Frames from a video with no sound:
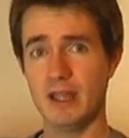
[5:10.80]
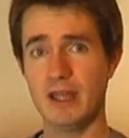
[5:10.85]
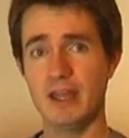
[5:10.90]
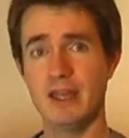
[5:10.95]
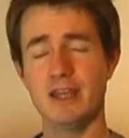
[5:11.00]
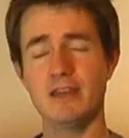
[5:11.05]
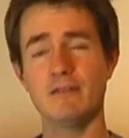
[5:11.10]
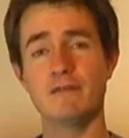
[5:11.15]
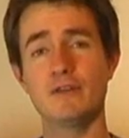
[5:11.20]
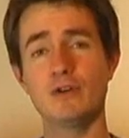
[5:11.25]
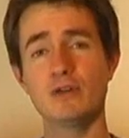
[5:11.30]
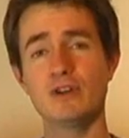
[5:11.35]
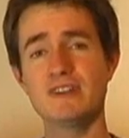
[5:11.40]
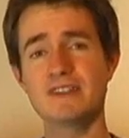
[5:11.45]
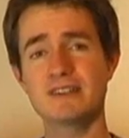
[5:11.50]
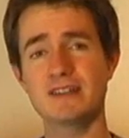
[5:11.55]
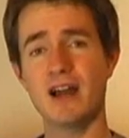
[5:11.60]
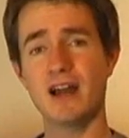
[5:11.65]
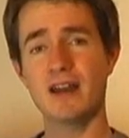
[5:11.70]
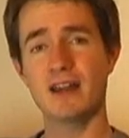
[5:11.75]
If you
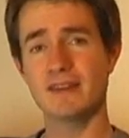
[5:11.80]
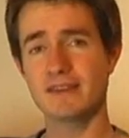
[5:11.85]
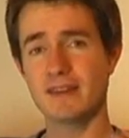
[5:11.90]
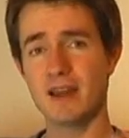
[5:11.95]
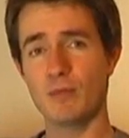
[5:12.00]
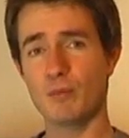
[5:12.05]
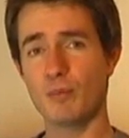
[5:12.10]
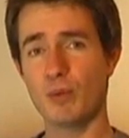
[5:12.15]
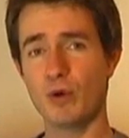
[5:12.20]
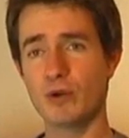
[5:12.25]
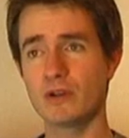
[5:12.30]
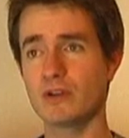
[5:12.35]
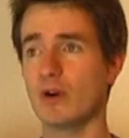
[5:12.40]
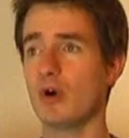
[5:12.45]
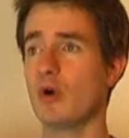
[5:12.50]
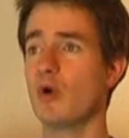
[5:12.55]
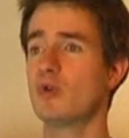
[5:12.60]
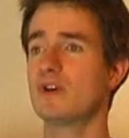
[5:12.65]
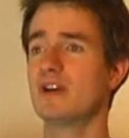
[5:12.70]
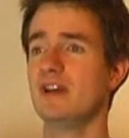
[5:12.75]
decide at that point,
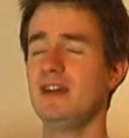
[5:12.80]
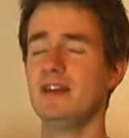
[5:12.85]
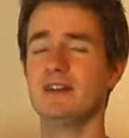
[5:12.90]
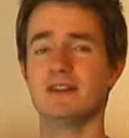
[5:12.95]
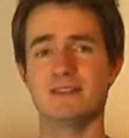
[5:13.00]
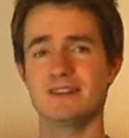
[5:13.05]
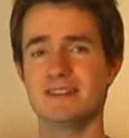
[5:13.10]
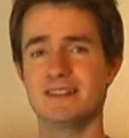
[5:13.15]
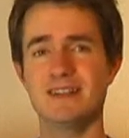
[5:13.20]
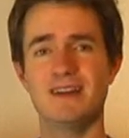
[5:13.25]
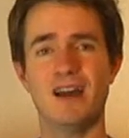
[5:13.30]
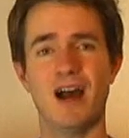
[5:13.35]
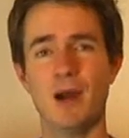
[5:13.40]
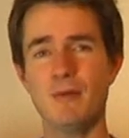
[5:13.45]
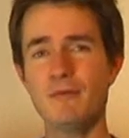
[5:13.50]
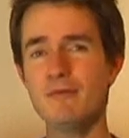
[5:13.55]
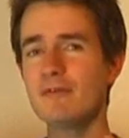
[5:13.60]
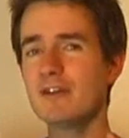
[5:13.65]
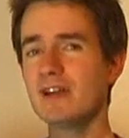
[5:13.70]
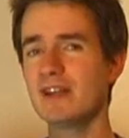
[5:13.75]
okay, you see,
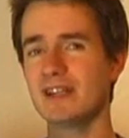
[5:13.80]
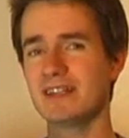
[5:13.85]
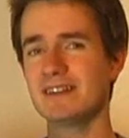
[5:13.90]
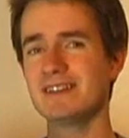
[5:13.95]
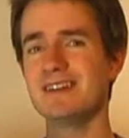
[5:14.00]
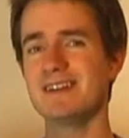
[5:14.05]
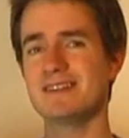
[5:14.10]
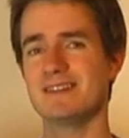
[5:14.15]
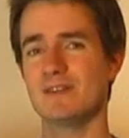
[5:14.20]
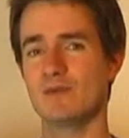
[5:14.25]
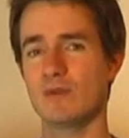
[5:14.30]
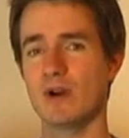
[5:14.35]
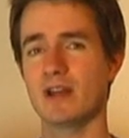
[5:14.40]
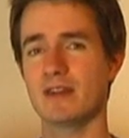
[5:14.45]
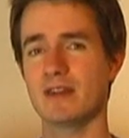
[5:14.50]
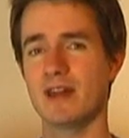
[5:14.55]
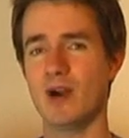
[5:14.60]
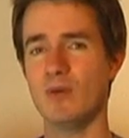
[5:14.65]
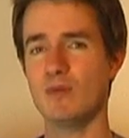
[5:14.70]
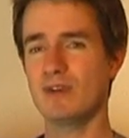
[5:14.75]
I'm feeling dizzy right
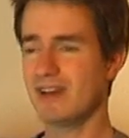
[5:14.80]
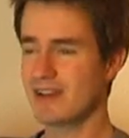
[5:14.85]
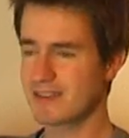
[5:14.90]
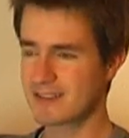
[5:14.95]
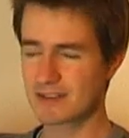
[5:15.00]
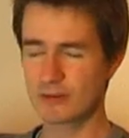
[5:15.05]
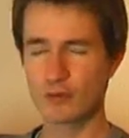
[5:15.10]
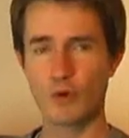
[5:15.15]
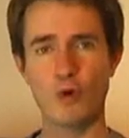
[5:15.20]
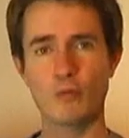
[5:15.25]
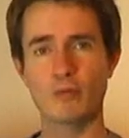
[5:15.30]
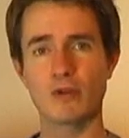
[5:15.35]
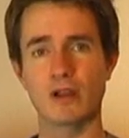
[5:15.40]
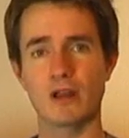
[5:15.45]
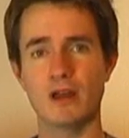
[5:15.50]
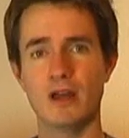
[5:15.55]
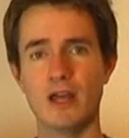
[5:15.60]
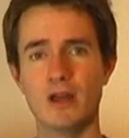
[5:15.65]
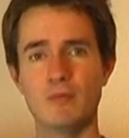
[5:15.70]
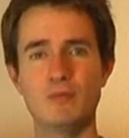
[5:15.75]
now, but that's
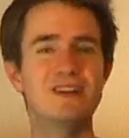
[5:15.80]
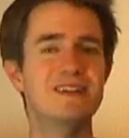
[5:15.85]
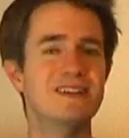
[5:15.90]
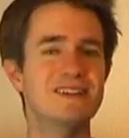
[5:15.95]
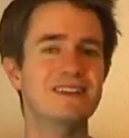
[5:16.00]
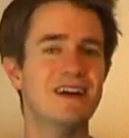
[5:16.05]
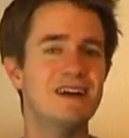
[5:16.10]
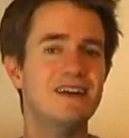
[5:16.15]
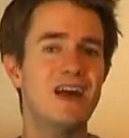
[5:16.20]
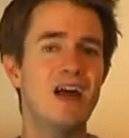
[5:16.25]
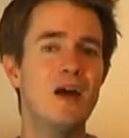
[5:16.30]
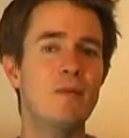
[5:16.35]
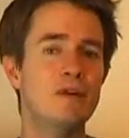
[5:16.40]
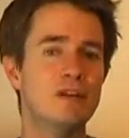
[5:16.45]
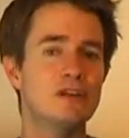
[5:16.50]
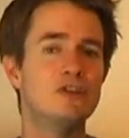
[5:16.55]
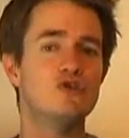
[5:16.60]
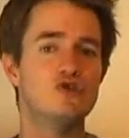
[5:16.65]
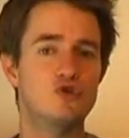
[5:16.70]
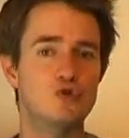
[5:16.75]
normal, because I am
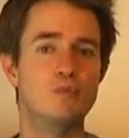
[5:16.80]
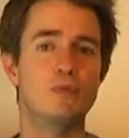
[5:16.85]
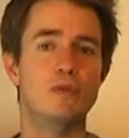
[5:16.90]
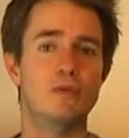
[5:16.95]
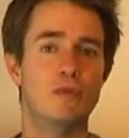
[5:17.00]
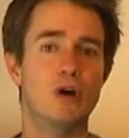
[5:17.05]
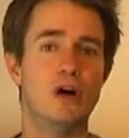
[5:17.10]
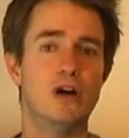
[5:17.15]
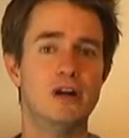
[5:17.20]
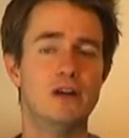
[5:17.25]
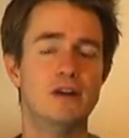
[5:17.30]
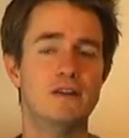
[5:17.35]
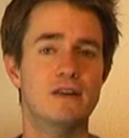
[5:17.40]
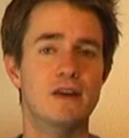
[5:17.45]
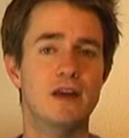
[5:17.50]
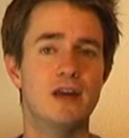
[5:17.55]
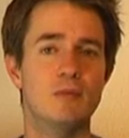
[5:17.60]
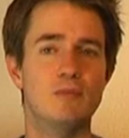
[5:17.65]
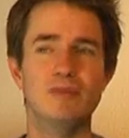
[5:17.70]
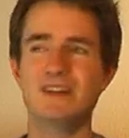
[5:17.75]
in the supermarket,
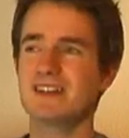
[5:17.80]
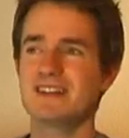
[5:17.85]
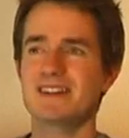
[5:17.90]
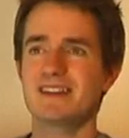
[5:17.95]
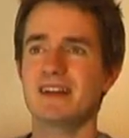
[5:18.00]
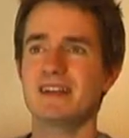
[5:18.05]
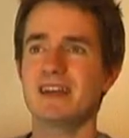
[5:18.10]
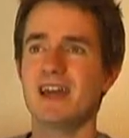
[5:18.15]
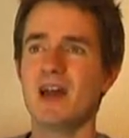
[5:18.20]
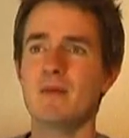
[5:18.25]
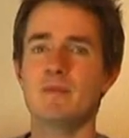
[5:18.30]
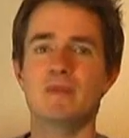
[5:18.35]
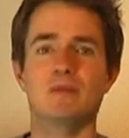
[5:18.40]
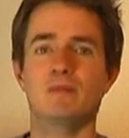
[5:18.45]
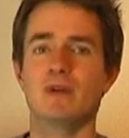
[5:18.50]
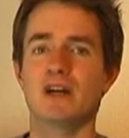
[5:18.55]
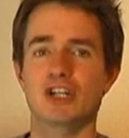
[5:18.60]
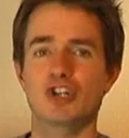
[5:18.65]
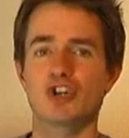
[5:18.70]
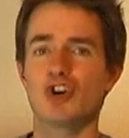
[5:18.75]
because I am in
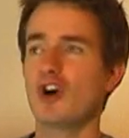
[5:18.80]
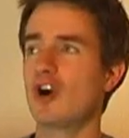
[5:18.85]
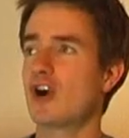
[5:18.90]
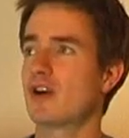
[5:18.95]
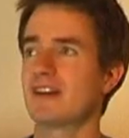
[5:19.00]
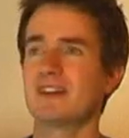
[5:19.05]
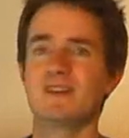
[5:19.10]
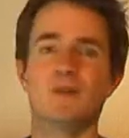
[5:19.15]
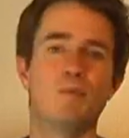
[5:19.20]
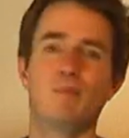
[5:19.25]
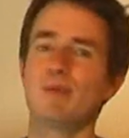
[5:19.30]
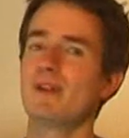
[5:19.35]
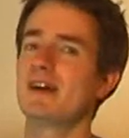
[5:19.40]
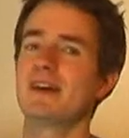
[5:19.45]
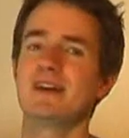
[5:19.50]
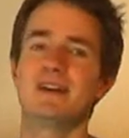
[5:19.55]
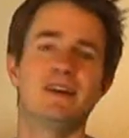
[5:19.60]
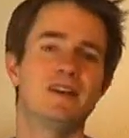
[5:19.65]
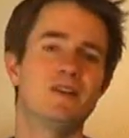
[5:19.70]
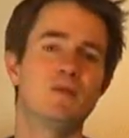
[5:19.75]
my car, in a
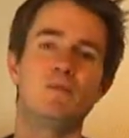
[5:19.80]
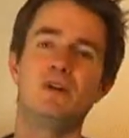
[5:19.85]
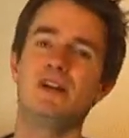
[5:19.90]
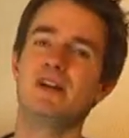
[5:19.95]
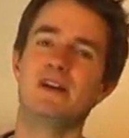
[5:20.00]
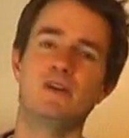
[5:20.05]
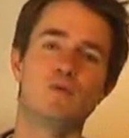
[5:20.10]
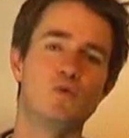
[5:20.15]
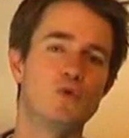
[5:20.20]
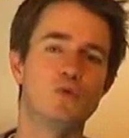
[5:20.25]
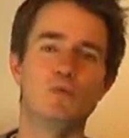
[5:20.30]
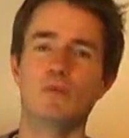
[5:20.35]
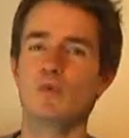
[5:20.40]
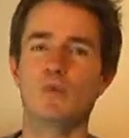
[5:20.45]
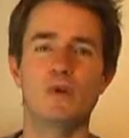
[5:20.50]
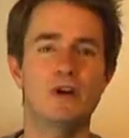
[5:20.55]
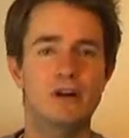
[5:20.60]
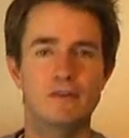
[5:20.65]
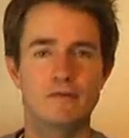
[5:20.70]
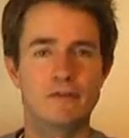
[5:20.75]
plane, in a meeting room,
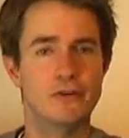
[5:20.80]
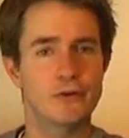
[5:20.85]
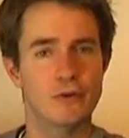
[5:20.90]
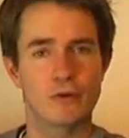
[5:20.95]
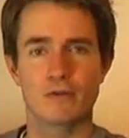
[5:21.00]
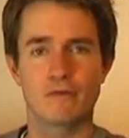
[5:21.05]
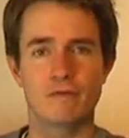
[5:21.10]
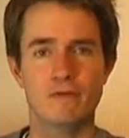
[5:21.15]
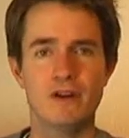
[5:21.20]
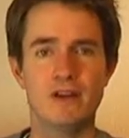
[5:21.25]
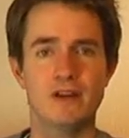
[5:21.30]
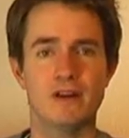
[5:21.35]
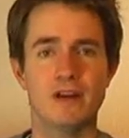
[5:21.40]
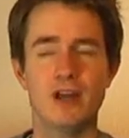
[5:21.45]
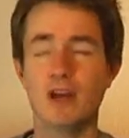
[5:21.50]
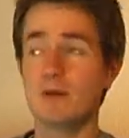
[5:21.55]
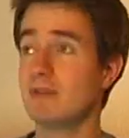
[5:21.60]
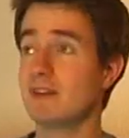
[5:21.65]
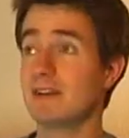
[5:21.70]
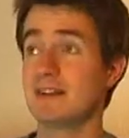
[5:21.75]
wherever you're afraid,
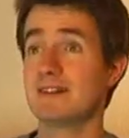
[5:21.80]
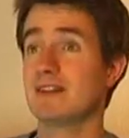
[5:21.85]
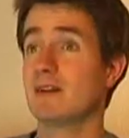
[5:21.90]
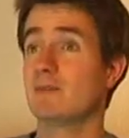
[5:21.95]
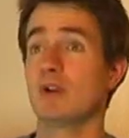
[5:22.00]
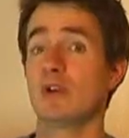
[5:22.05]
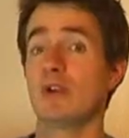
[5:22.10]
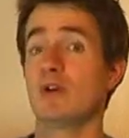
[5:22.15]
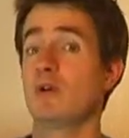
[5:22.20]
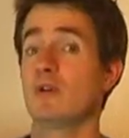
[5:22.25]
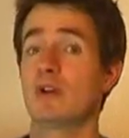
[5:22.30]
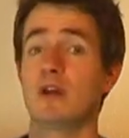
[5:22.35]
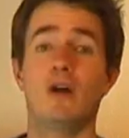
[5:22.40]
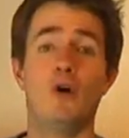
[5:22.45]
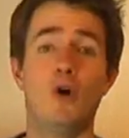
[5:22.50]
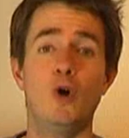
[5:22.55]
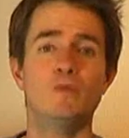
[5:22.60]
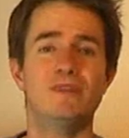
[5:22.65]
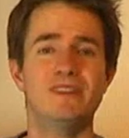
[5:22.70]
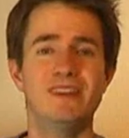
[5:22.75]
because I'm alone at
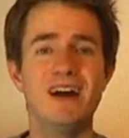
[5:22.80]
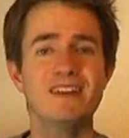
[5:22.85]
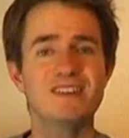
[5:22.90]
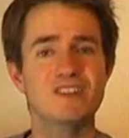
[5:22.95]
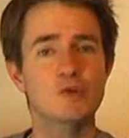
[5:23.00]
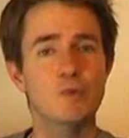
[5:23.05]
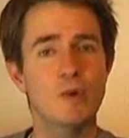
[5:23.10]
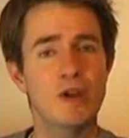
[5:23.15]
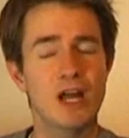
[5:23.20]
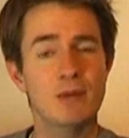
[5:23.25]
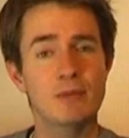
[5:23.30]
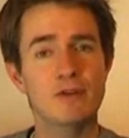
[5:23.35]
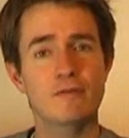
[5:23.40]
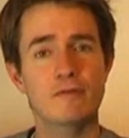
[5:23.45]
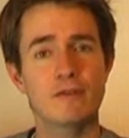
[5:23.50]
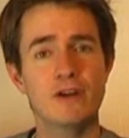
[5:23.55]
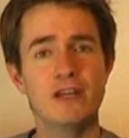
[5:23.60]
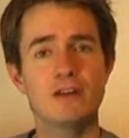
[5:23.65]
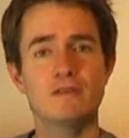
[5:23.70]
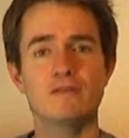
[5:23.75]
home. That's what I'm
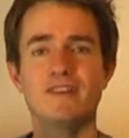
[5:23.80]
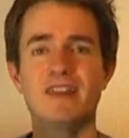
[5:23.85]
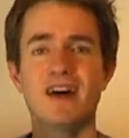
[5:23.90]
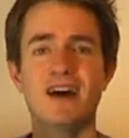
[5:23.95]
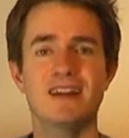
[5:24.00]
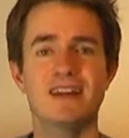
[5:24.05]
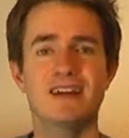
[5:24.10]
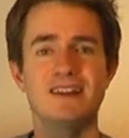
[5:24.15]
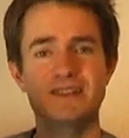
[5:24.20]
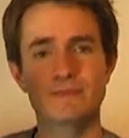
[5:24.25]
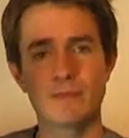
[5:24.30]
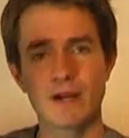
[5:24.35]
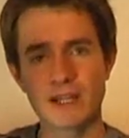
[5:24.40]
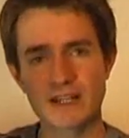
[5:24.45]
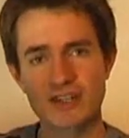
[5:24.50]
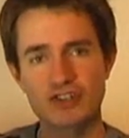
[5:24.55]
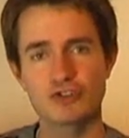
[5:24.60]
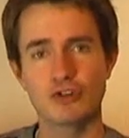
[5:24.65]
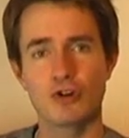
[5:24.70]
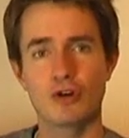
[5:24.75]
afraid of. That is my
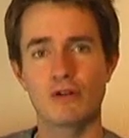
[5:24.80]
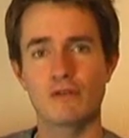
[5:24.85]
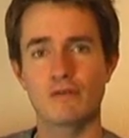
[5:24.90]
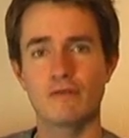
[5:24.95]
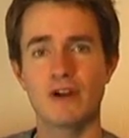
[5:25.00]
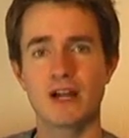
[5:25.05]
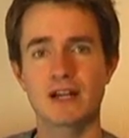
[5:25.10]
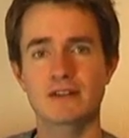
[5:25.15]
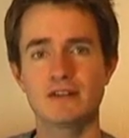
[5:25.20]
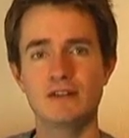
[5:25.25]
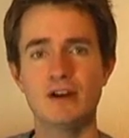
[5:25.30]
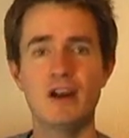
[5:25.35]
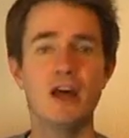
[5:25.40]
external factor.